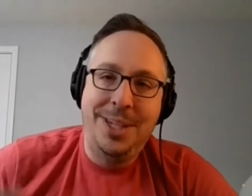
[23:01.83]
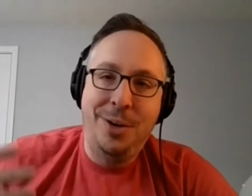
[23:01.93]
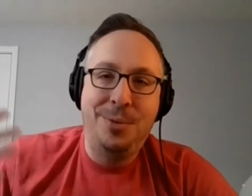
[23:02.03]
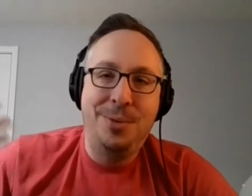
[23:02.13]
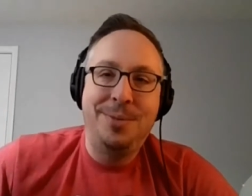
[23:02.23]

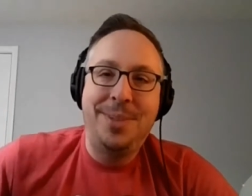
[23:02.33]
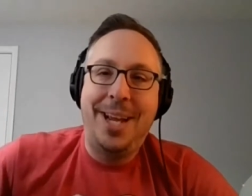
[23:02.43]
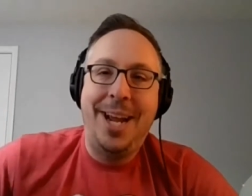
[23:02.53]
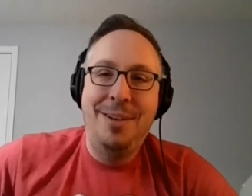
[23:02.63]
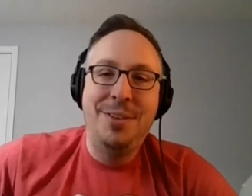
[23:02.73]
know,
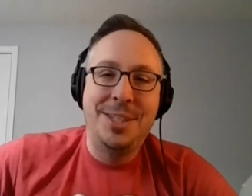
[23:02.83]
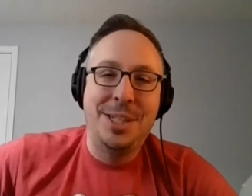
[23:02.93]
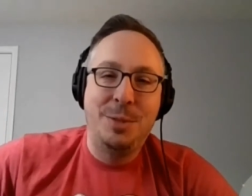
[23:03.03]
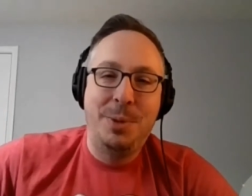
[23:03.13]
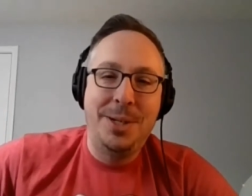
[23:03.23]
have this
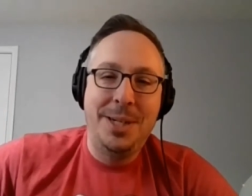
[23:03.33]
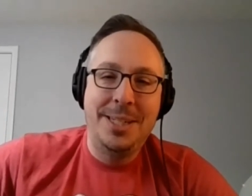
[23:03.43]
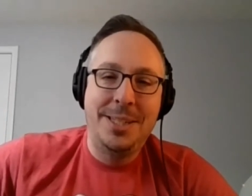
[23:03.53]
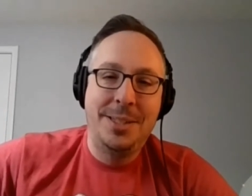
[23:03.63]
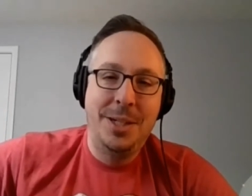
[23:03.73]

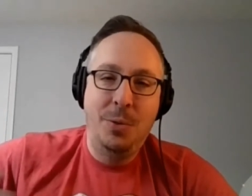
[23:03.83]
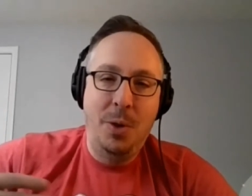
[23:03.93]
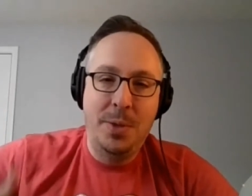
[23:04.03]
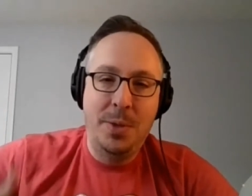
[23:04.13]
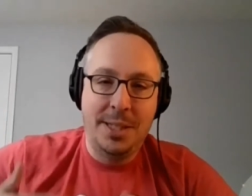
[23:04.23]
experience,
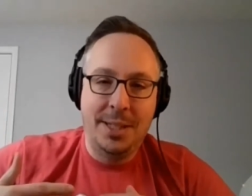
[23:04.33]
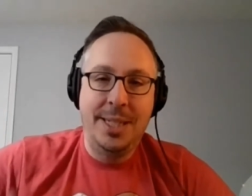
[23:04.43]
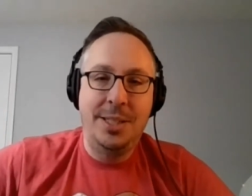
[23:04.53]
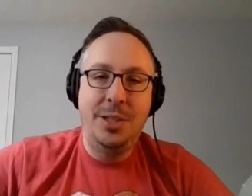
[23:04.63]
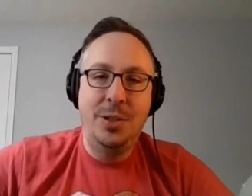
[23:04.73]
what was it like
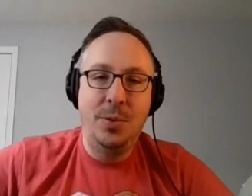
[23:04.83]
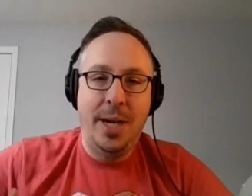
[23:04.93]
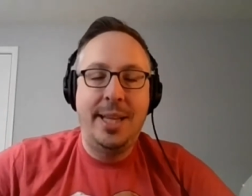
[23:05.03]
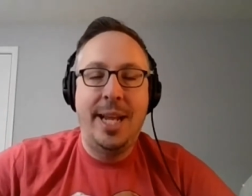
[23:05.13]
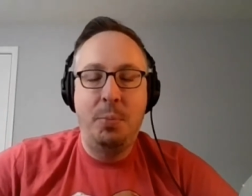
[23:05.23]
to you
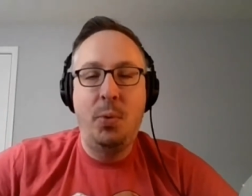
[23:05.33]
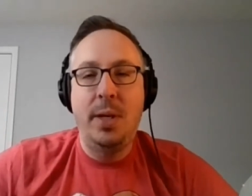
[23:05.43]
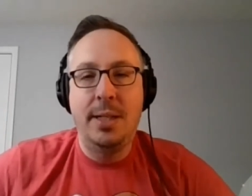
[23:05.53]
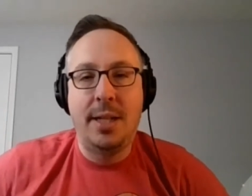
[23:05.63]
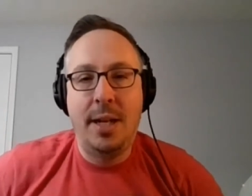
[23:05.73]
at that point
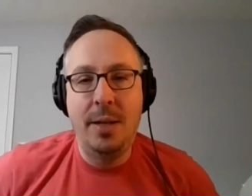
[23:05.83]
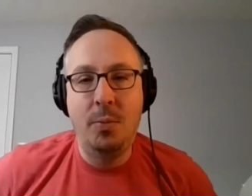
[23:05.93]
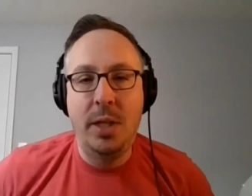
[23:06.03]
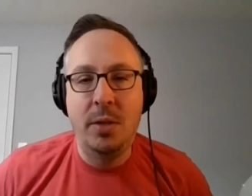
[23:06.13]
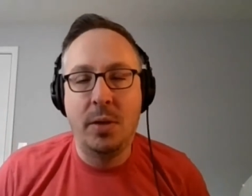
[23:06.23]
in time
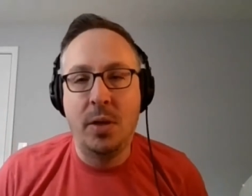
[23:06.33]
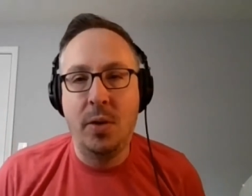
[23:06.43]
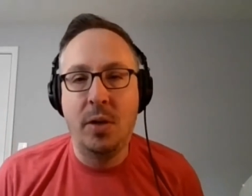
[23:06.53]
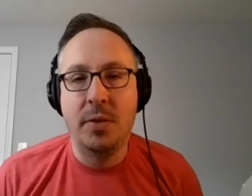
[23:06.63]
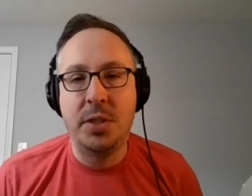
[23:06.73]
when you were
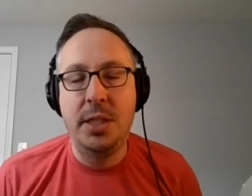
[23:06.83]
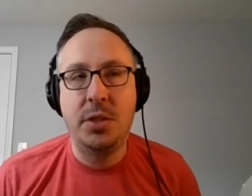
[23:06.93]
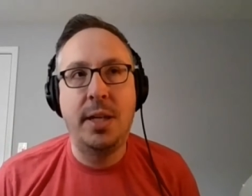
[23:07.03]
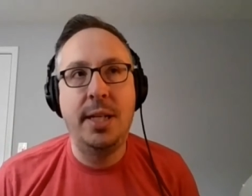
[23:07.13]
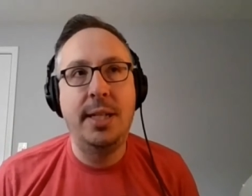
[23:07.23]
going overseas,
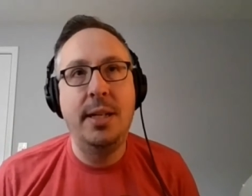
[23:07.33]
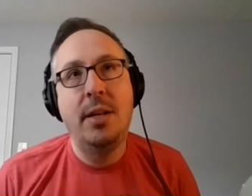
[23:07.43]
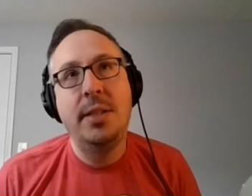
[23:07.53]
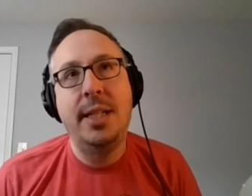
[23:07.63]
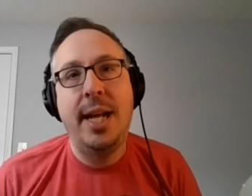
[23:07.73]
trying to not
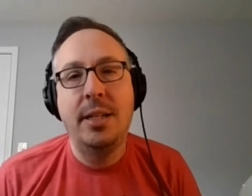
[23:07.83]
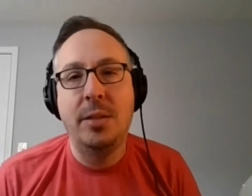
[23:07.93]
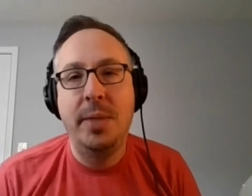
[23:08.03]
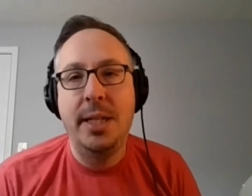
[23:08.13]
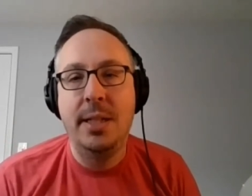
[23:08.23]
only get
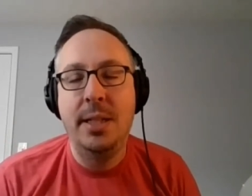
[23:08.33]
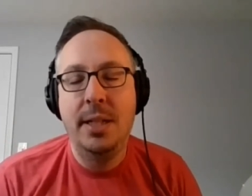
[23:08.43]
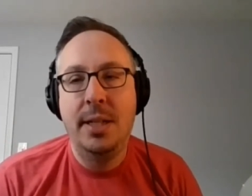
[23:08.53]
acclimated